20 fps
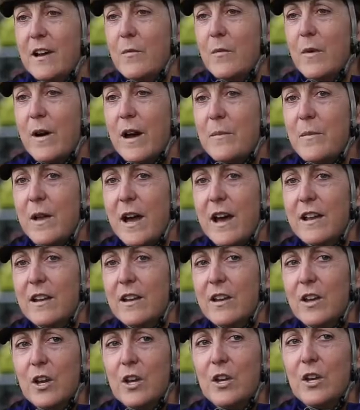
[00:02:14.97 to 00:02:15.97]
I'm
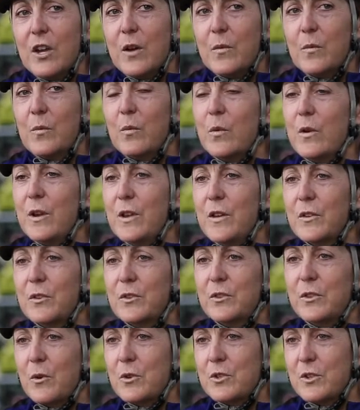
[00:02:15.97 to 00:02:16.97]
not a
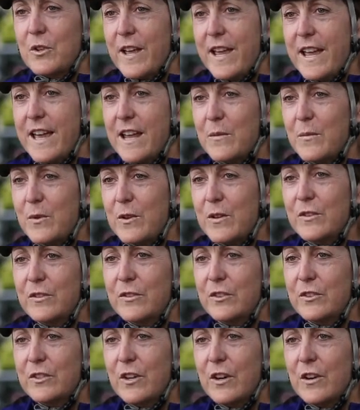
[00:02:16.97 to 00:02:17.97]
real social
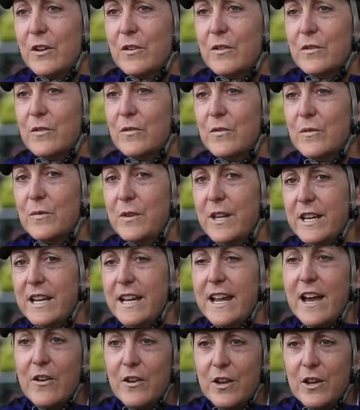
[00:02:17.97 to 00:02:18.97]
animal, so
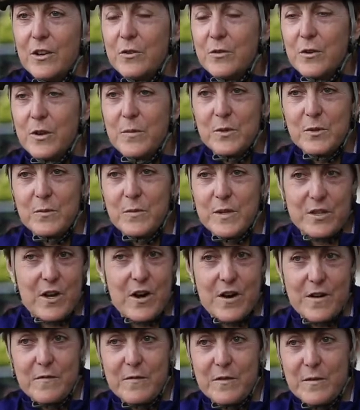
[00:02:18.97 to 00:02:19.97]
getting out in groups was
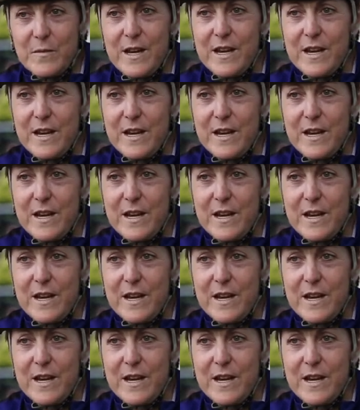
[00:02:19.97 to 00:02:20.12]
hard for